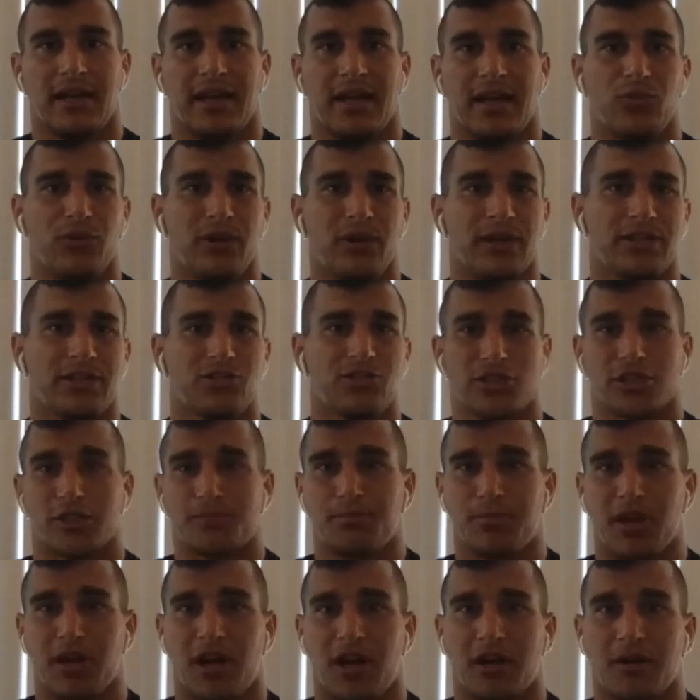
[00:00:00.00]
and really
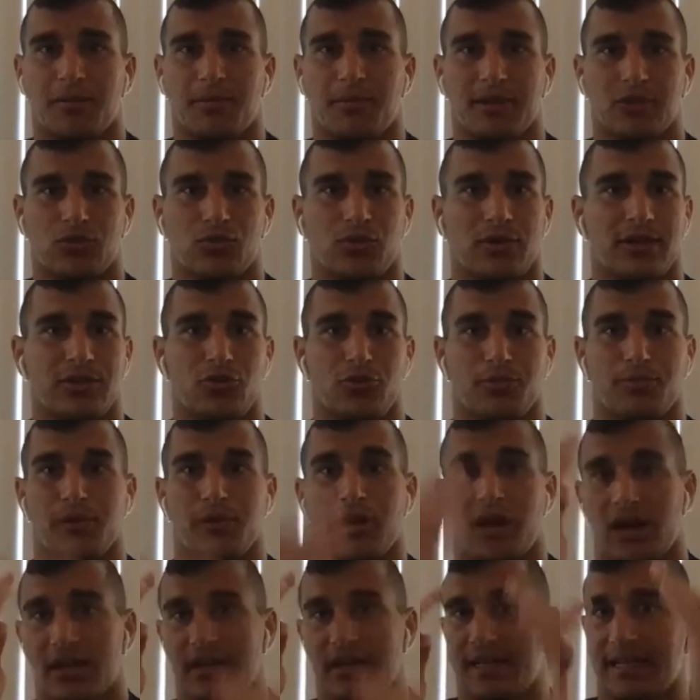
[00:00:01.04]
just block. But when you're
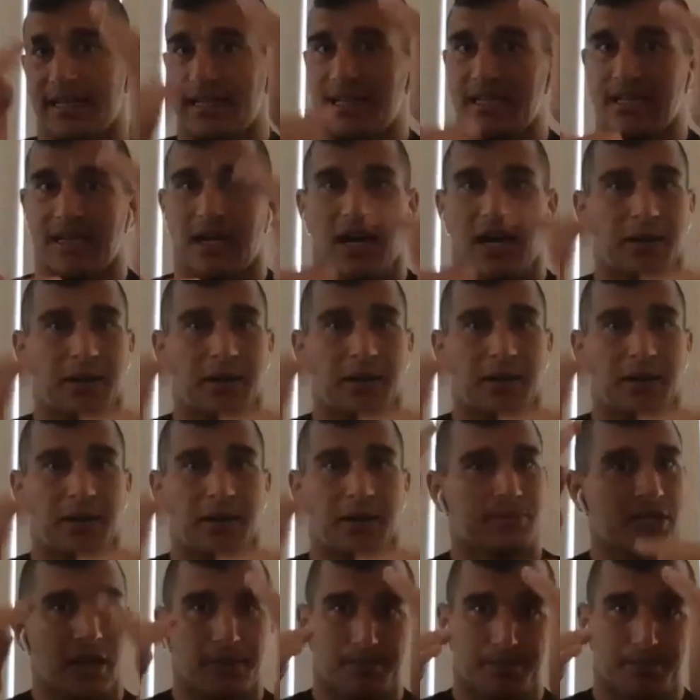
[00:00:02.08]
blocking up
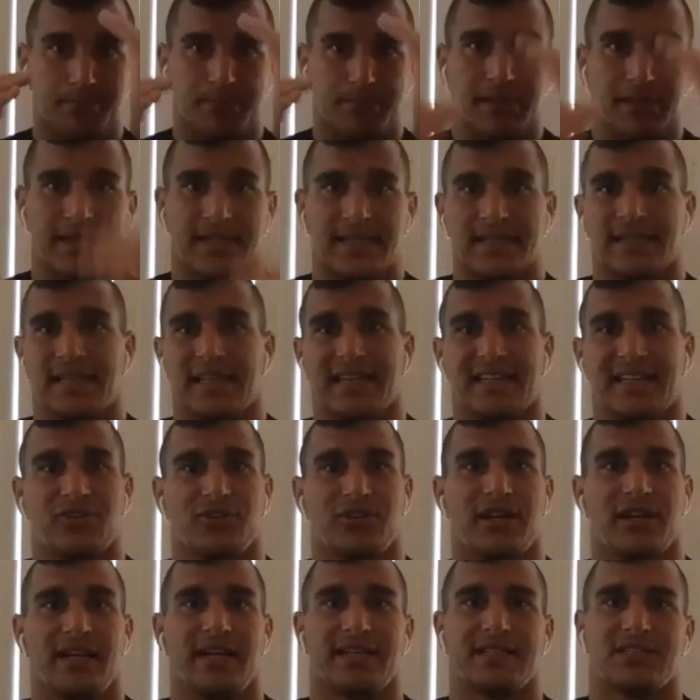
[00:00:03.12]
top, they can
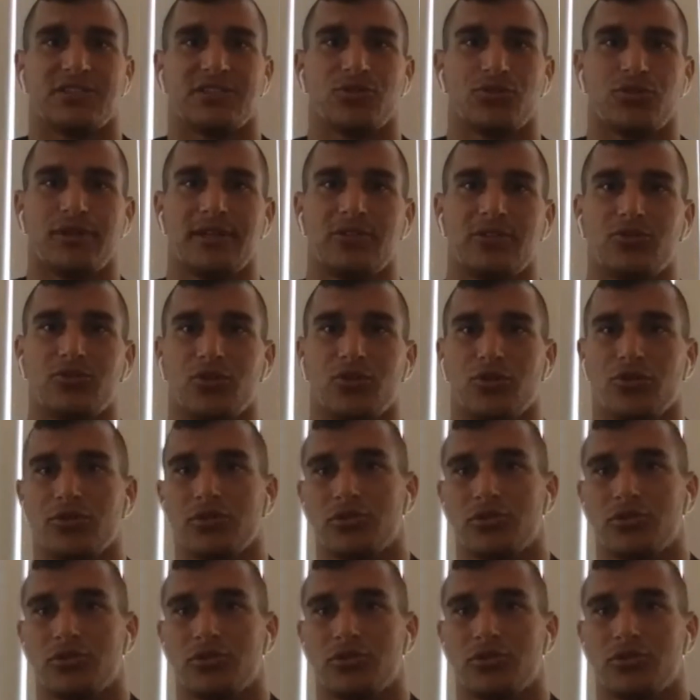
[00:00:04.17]
take your legs. So you need to